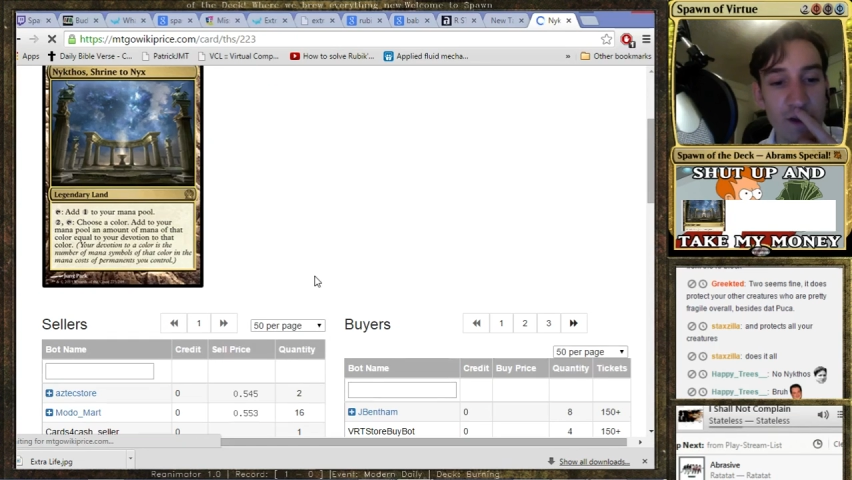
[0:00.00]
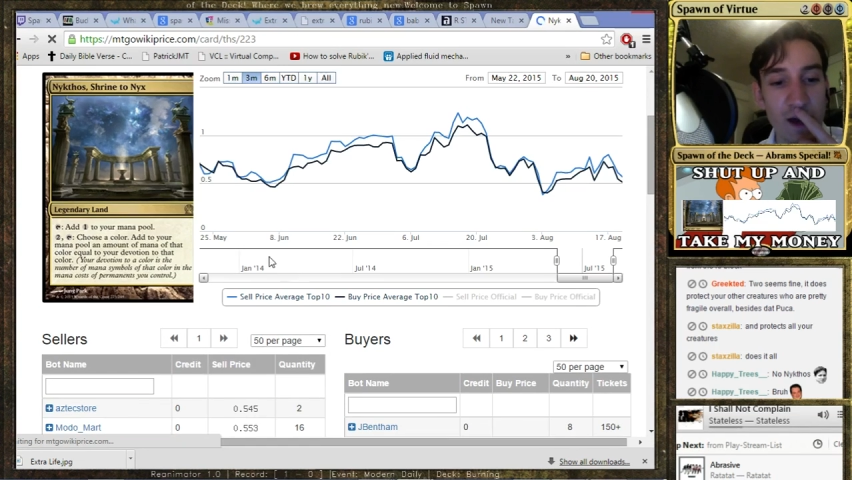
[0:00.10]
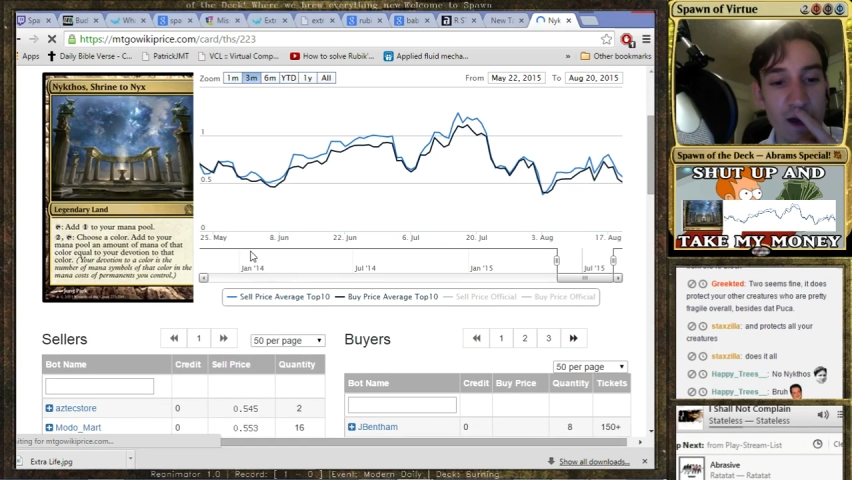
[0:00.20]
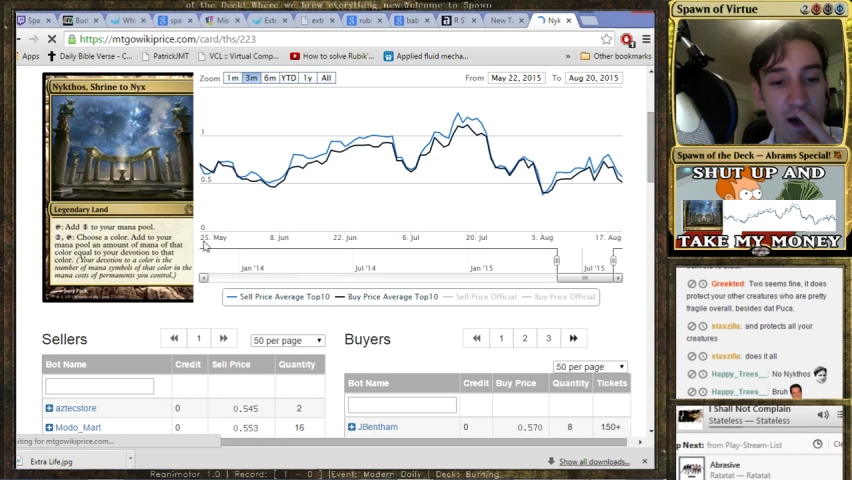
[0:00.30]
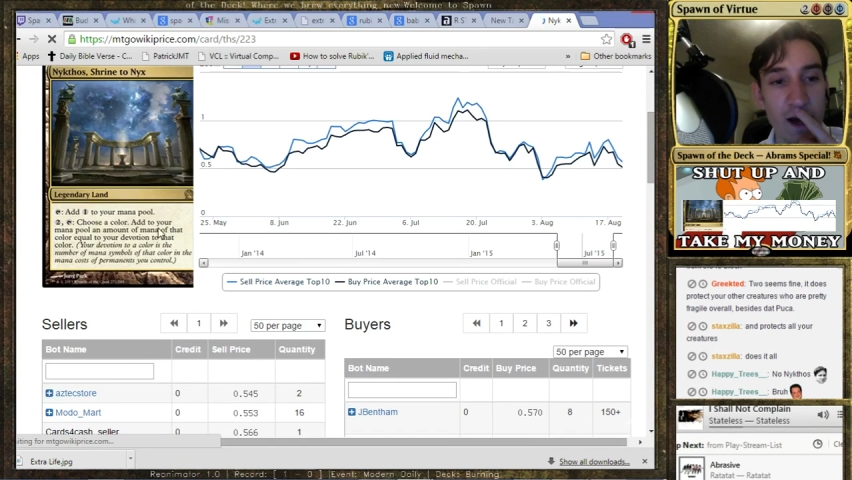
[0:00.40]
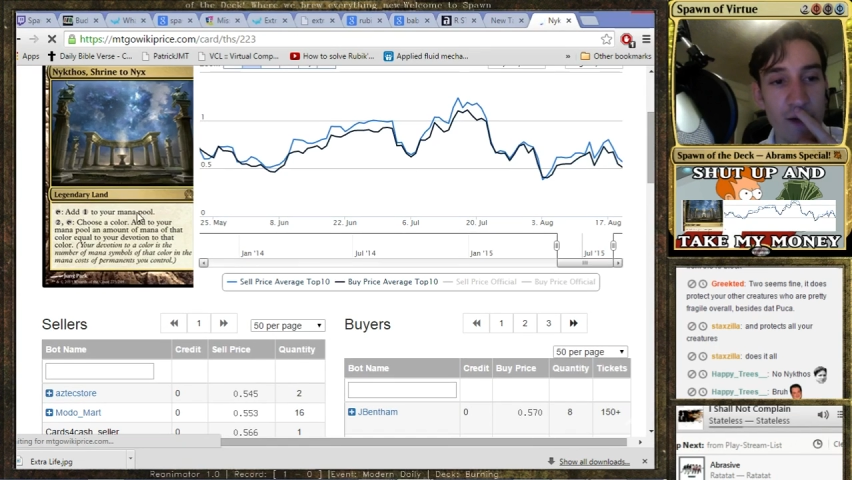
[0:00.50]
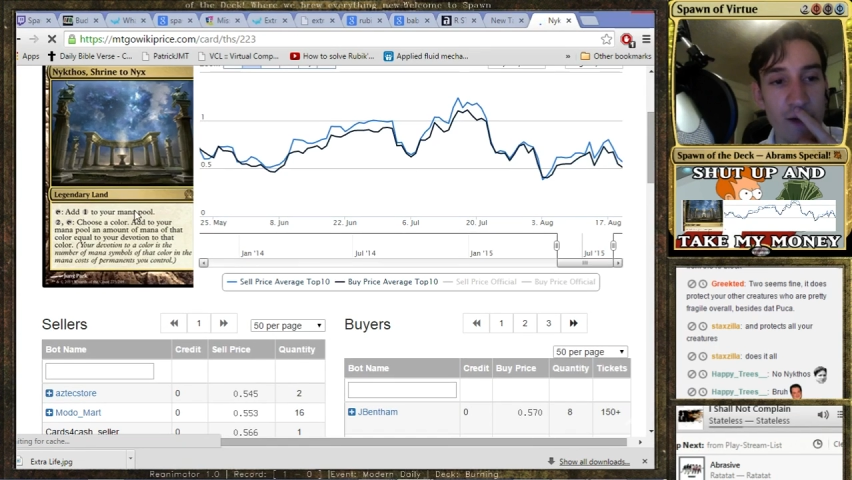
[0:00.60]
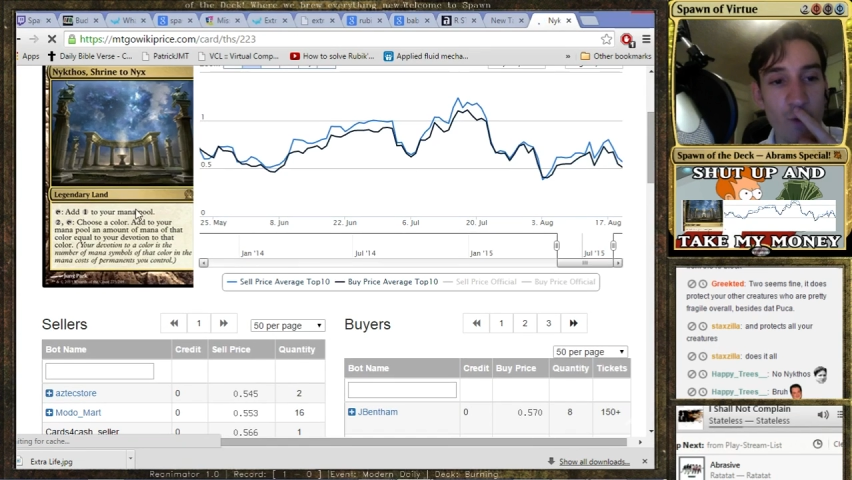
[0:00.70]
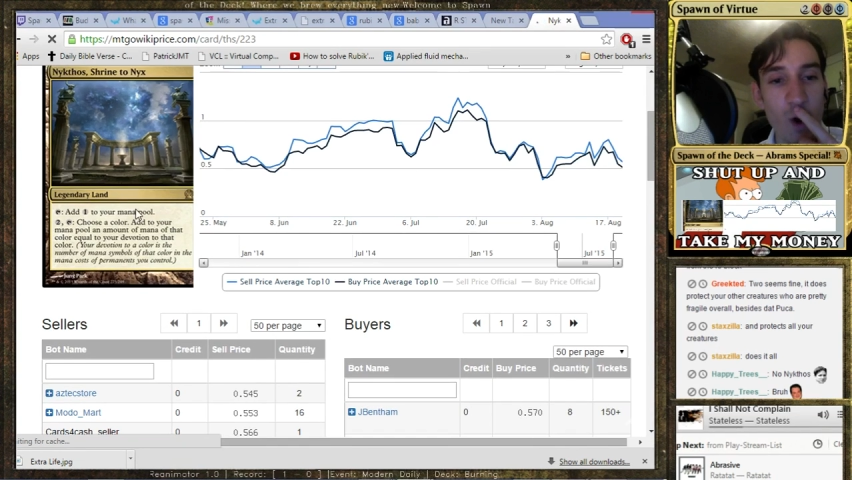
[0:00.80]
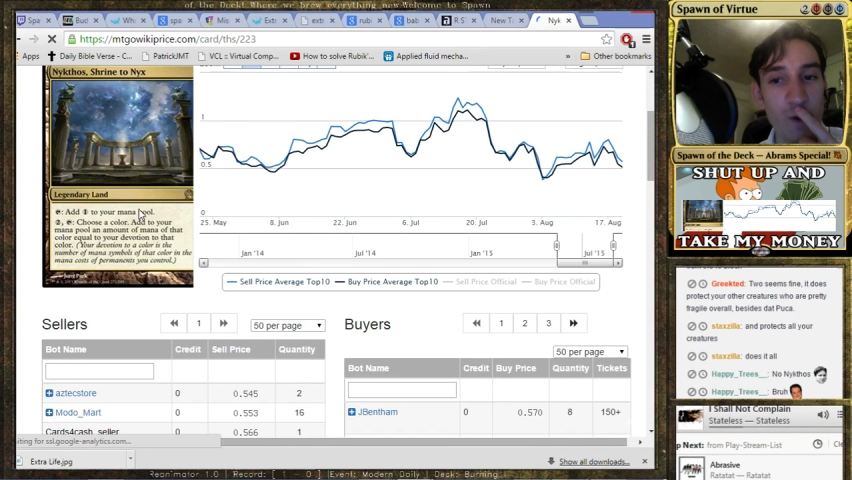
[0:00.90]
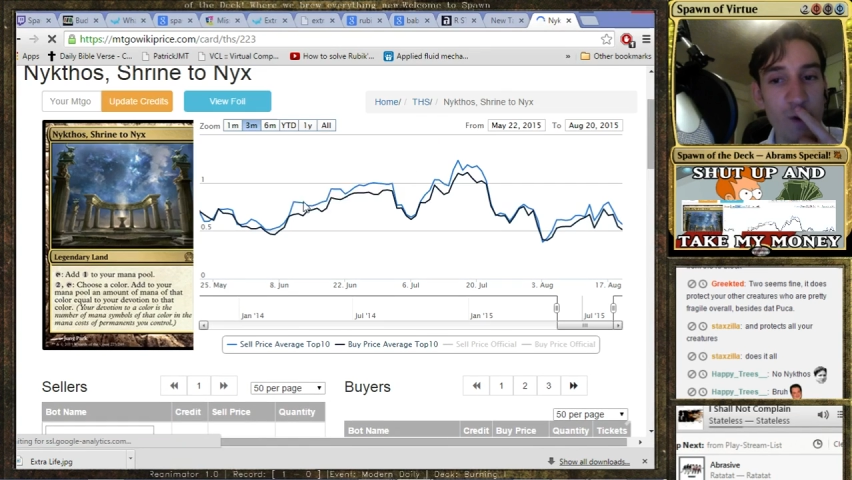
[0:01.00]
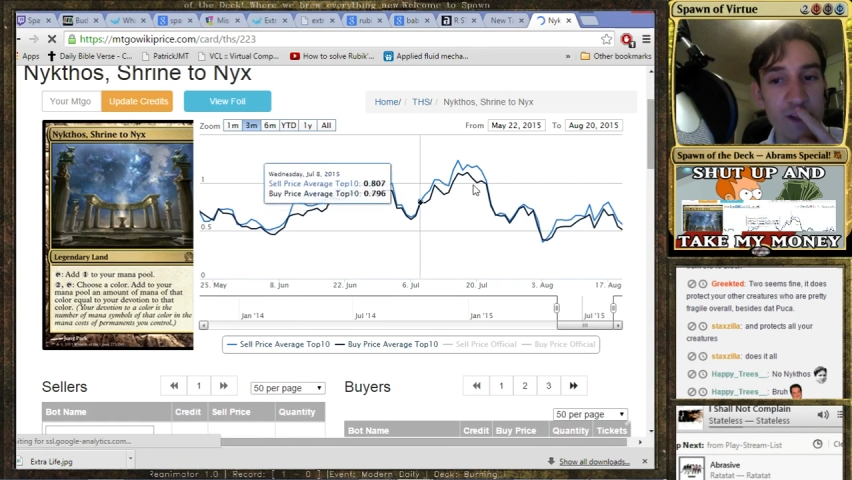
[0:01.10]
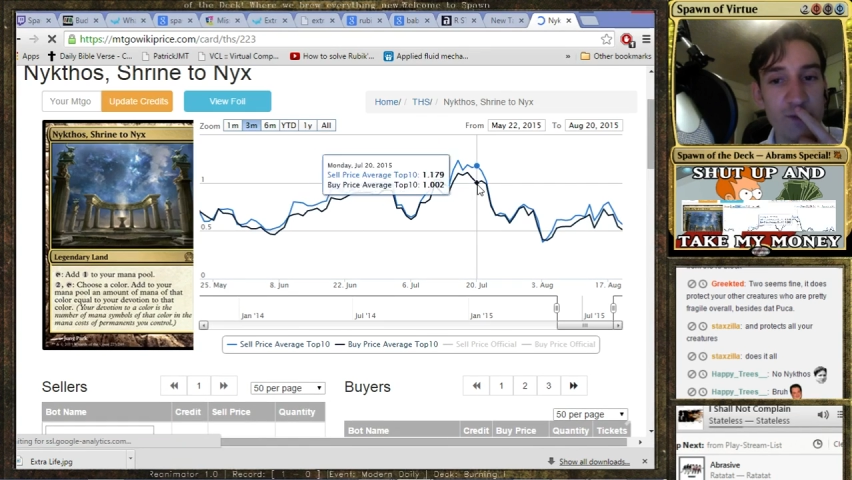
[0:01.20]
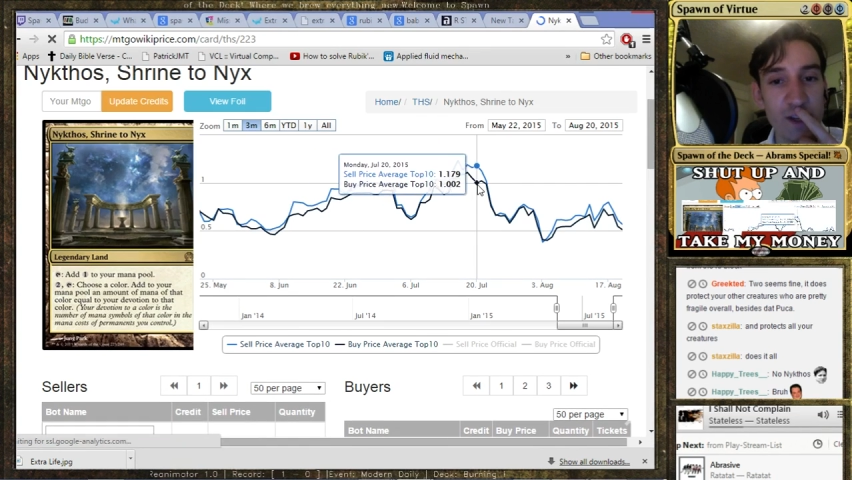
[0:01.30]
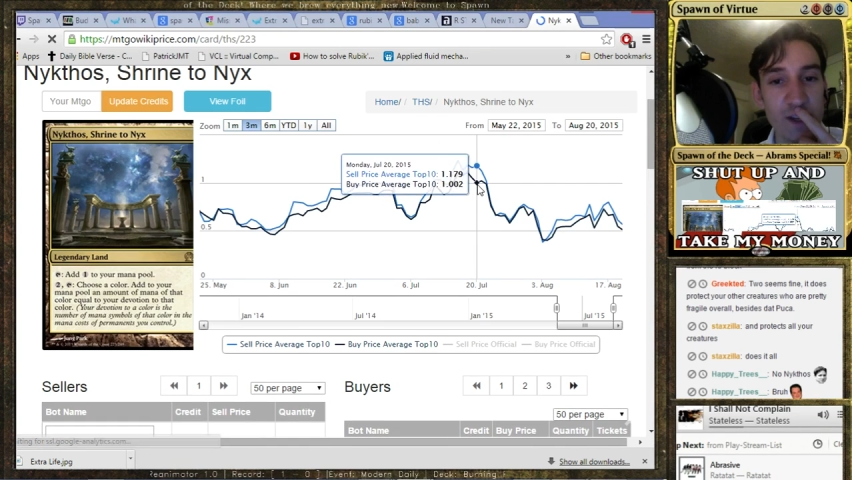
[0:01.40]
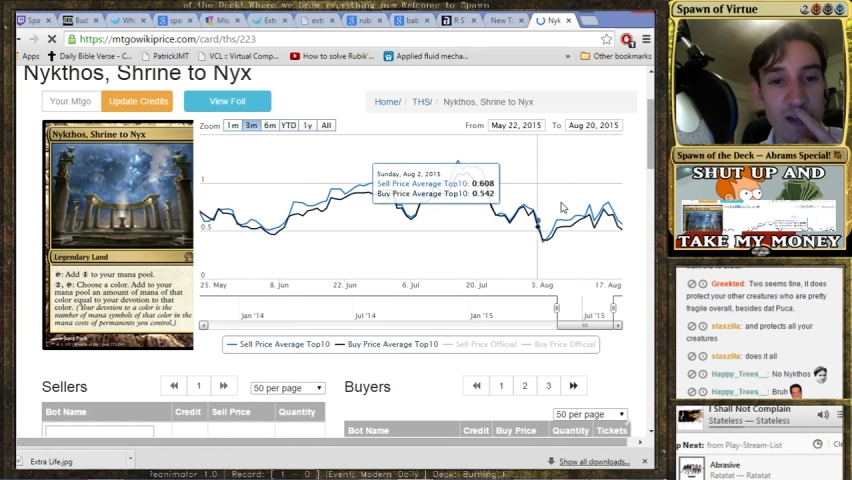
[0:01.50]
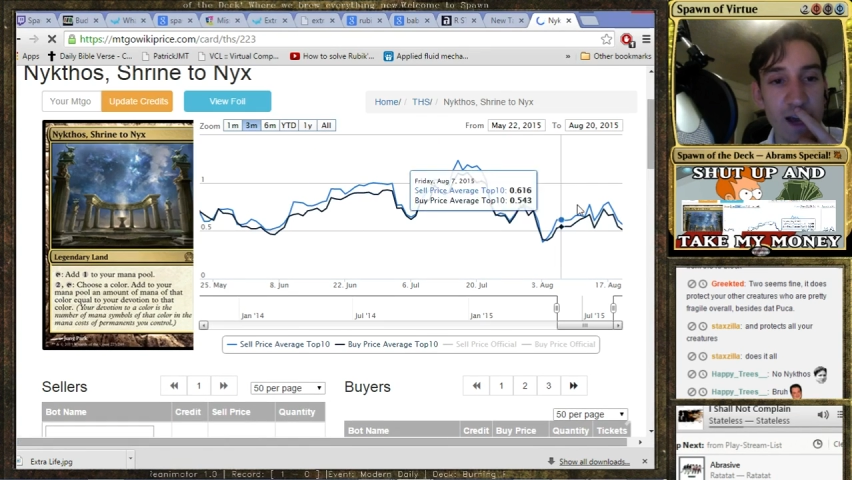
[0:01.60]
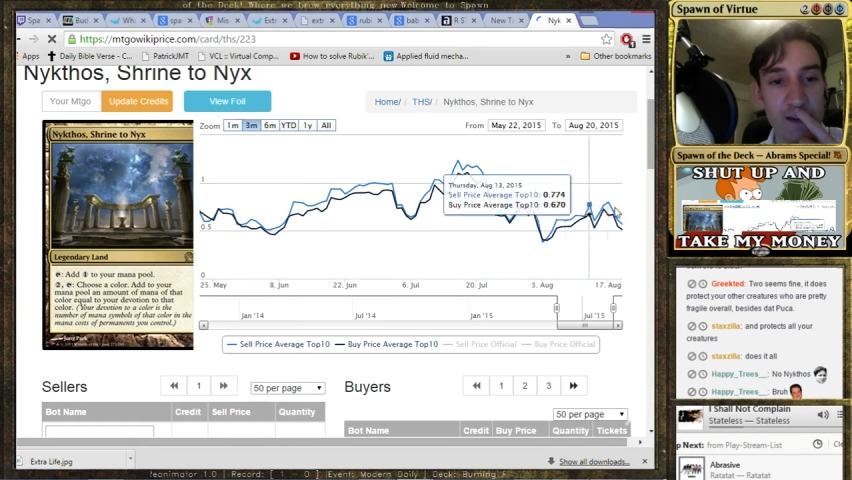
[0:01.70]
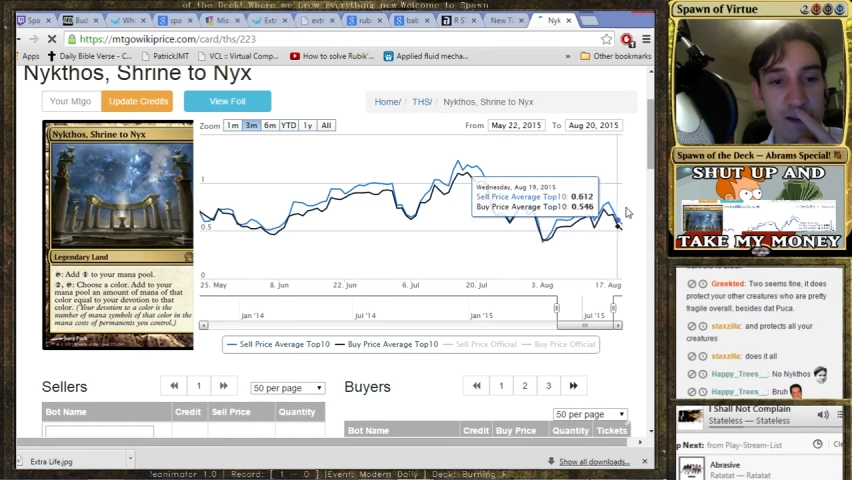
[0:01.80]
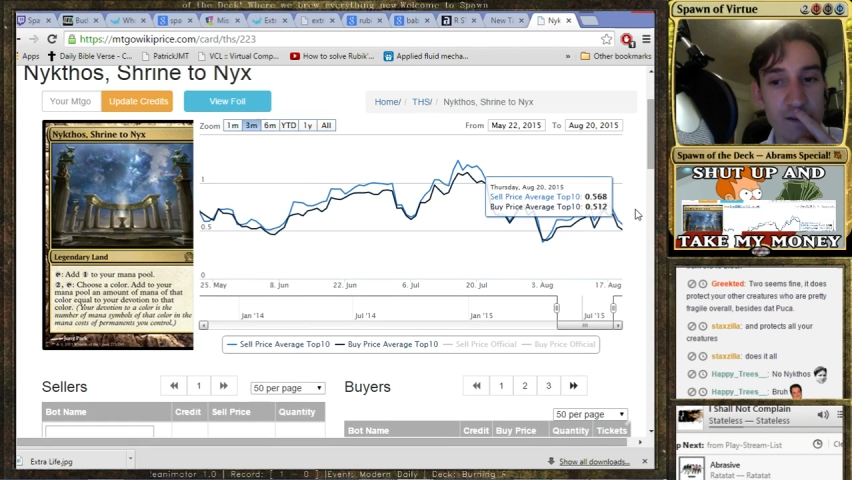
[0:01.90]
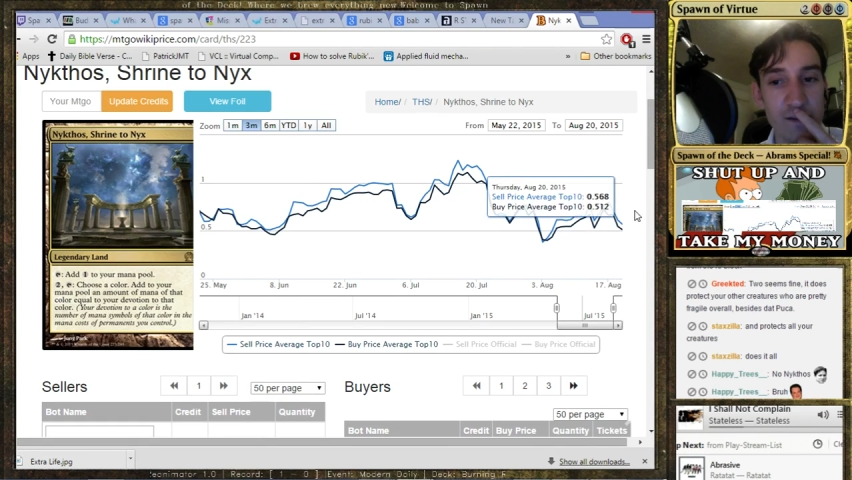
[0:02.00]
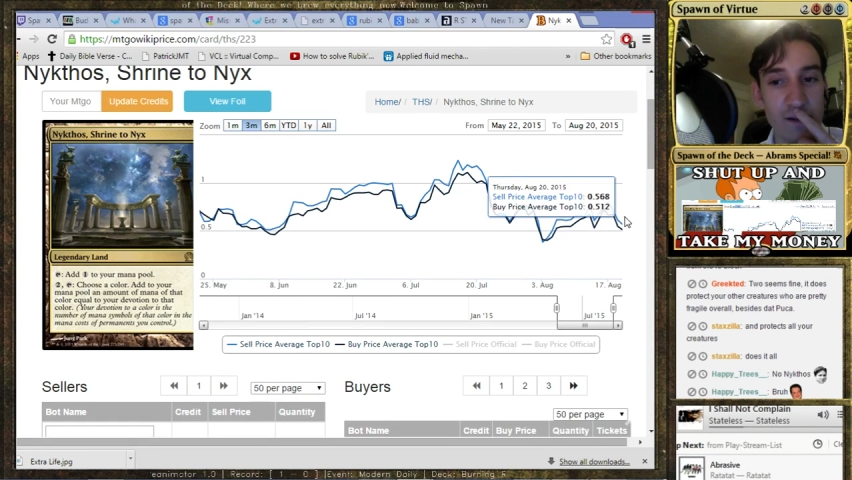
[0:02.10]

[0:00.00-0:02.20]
Whoa, these really tanked.